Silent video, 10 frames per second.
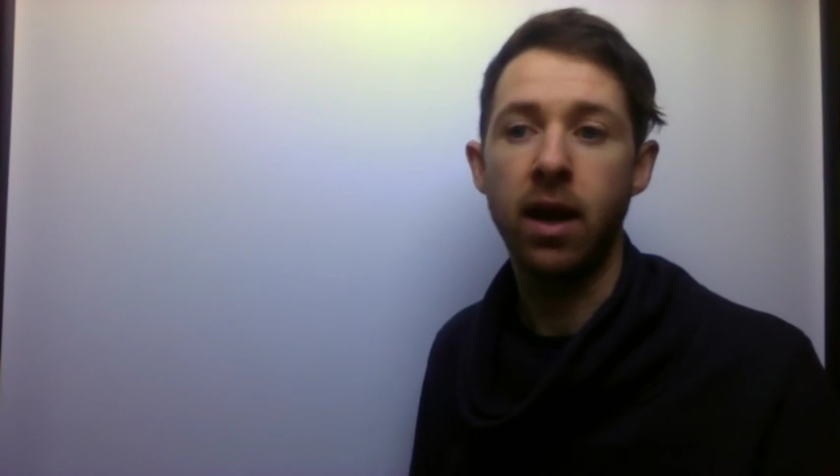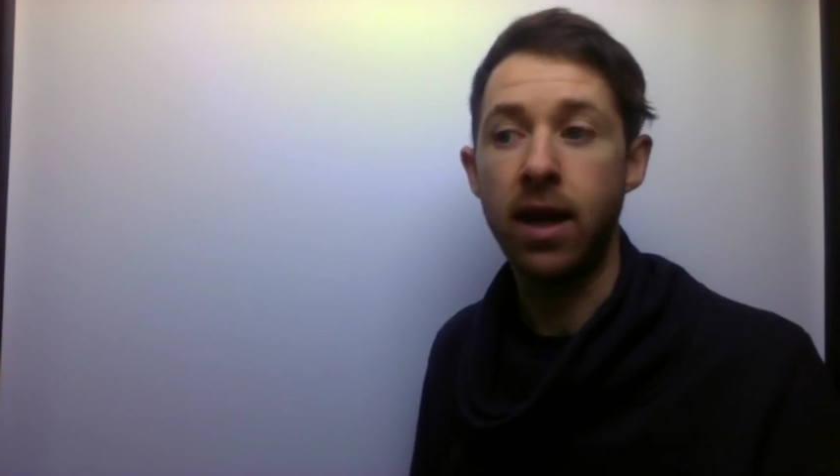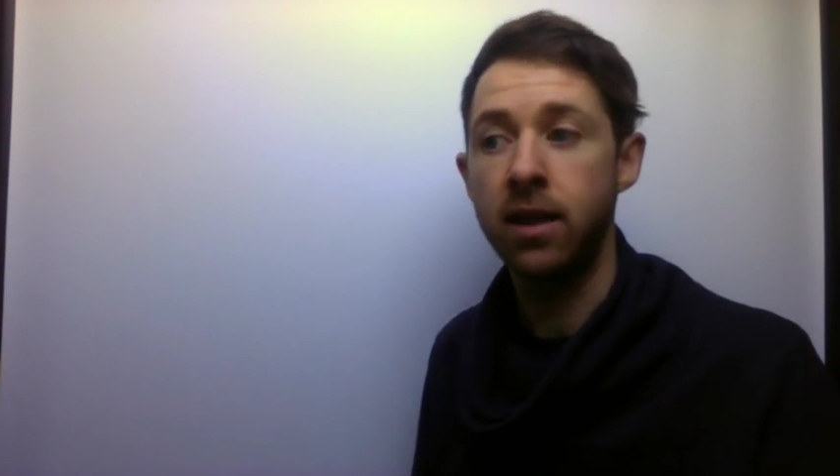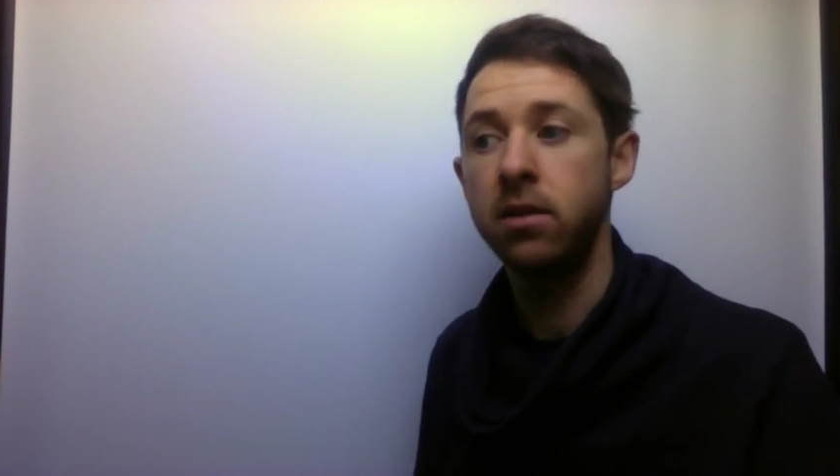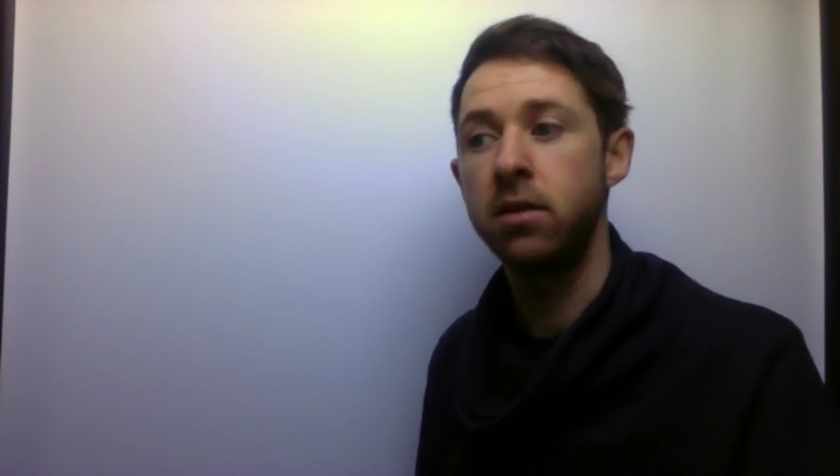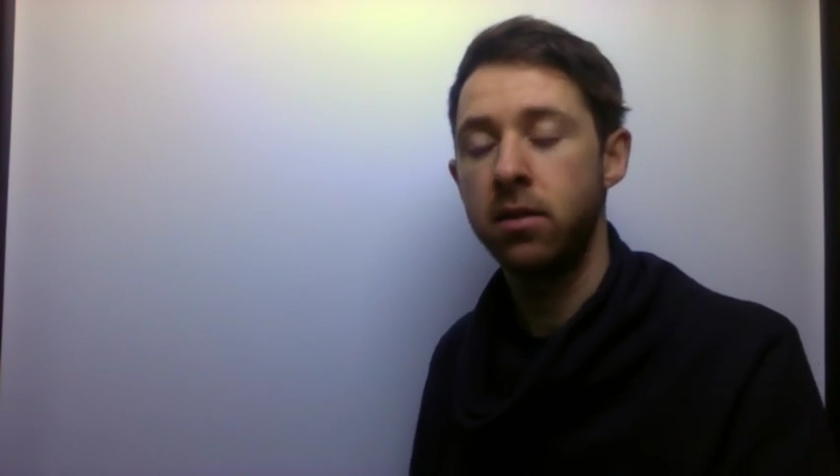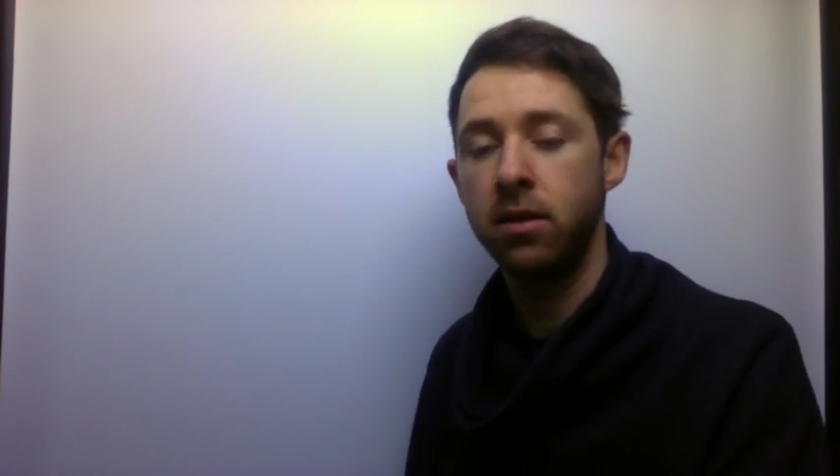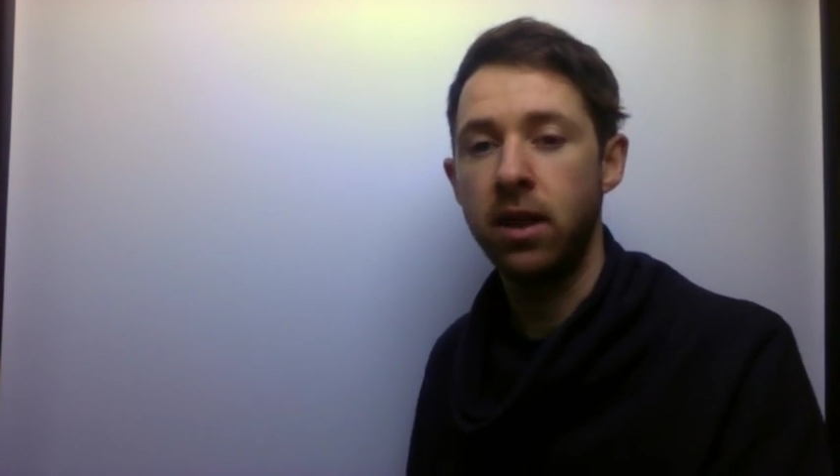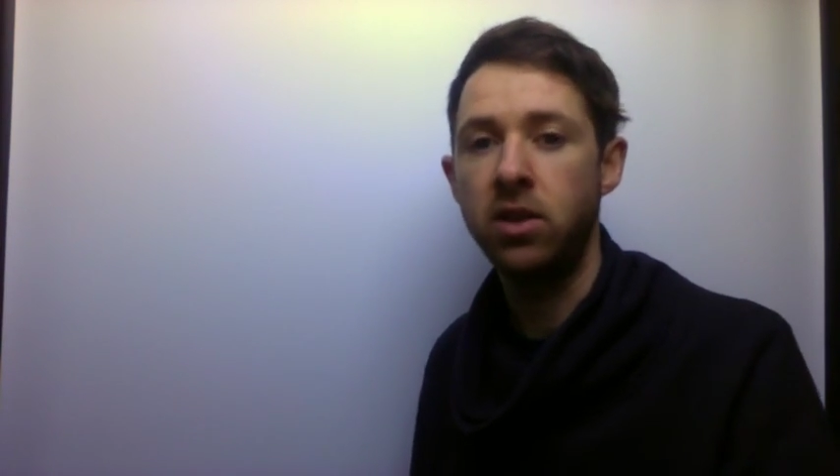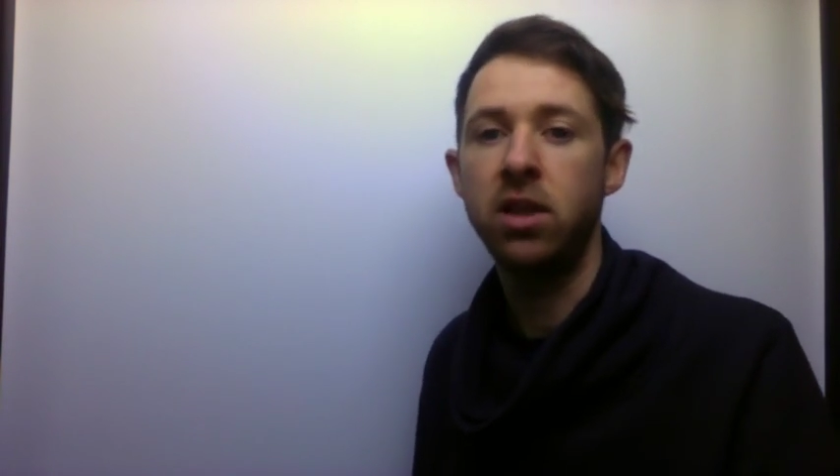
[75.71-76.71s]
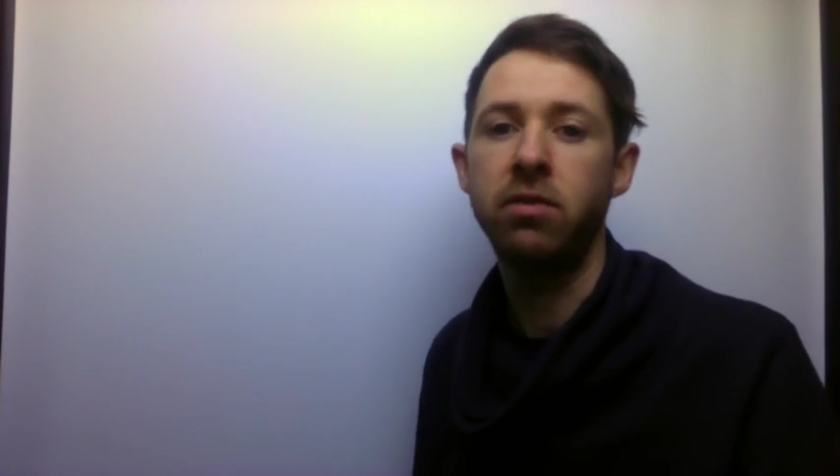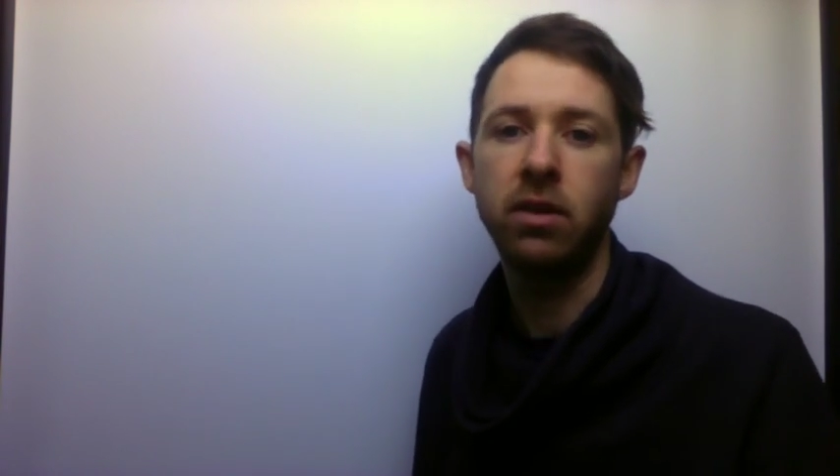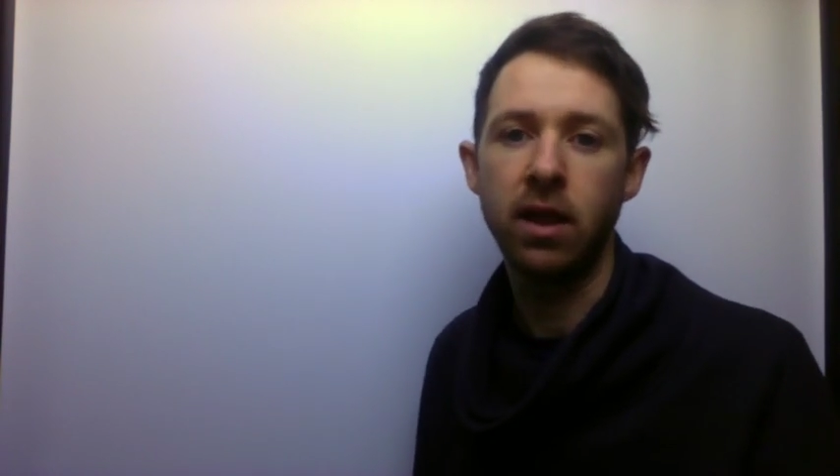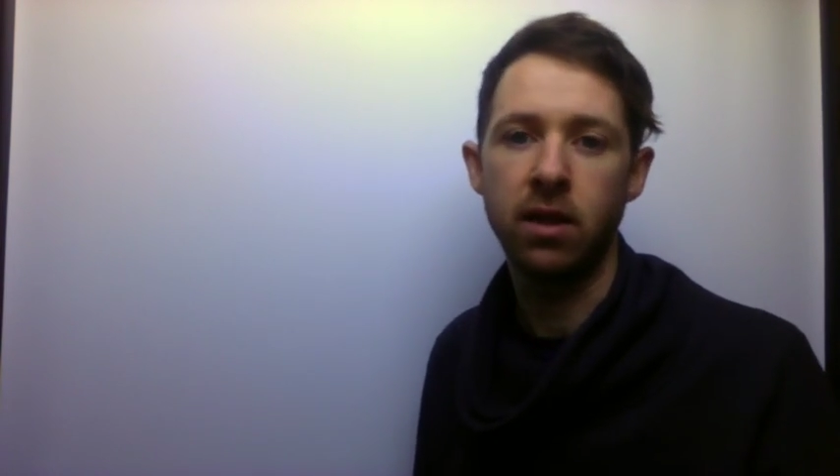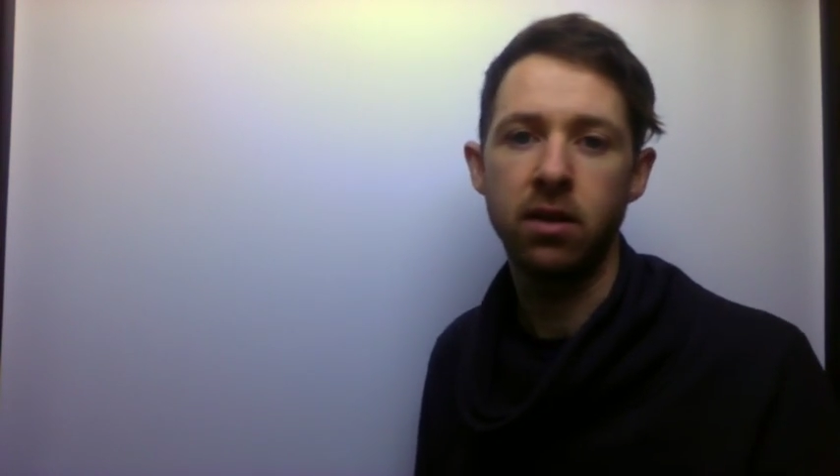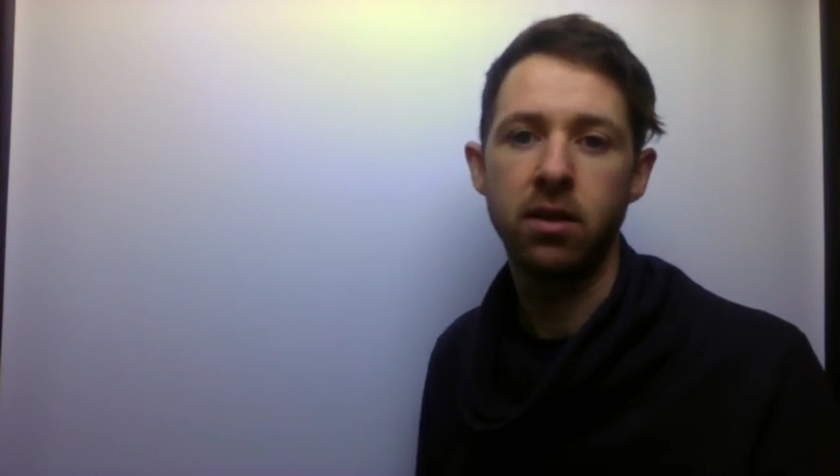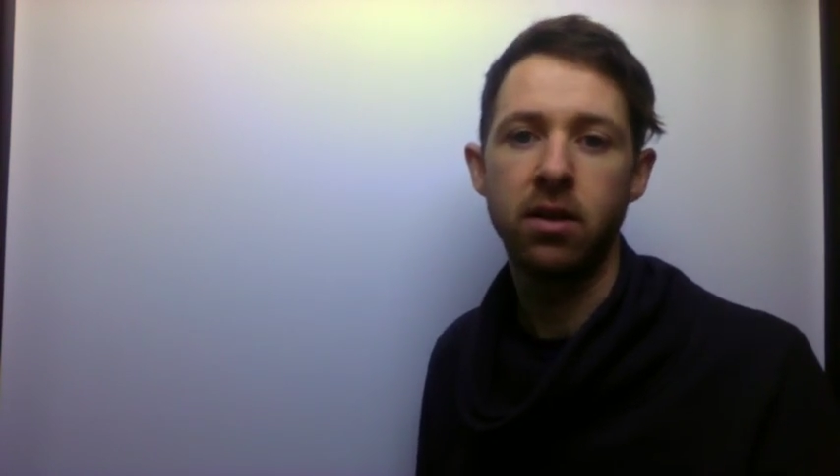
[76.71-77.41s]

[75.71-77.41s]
and achieving that.